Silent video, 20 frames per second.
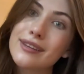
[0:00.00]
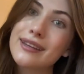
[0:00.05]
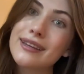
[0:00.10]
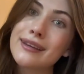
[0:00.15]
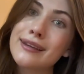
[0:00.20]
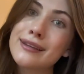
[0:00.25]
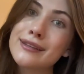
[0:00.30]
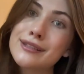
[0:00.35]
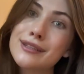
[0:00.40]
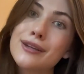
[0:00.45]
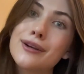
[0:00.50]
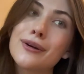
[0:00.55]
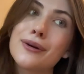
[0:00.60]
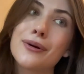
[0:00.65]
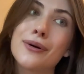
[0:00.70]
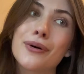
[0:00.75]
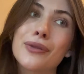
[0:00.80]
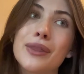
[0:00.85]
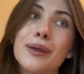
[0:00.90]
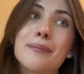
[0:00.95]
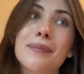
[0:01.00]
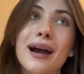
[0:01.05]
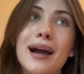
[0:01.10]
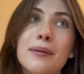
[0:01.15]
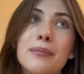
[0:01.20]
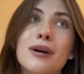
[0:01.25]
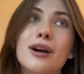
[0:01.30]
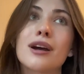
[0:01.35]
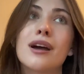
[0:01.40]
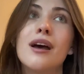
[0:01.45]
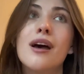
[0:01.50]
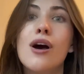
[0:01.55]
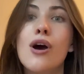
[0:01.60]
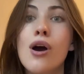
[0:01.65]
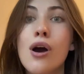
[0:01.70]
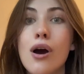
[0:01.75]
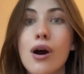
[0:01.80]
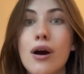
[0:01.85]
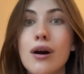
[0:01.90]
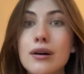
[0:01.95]
easier on the MacBook.
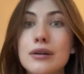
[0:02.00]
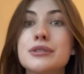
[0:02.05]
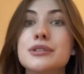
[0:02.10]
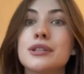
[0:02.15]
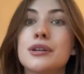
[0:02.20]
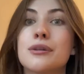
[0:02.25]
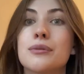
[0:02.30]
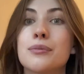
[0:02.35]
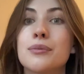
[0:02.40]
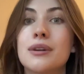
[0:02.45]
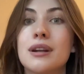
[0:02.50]
Also,